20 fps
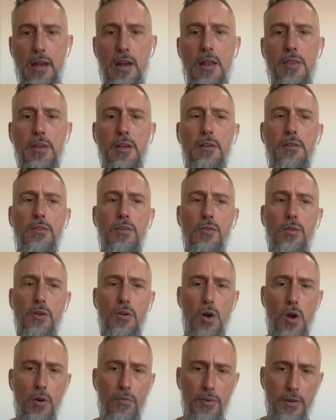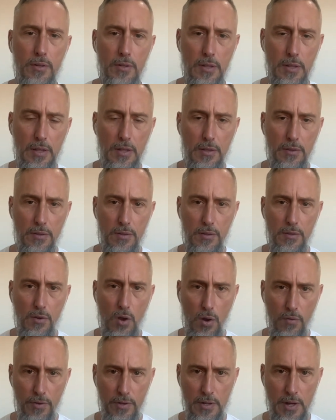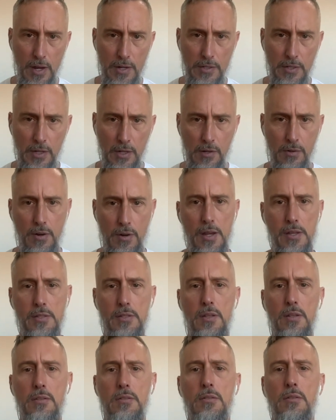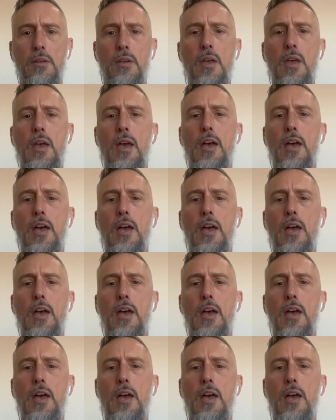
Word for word: And I think through the COVID, uh, the COVID nineteen crisis,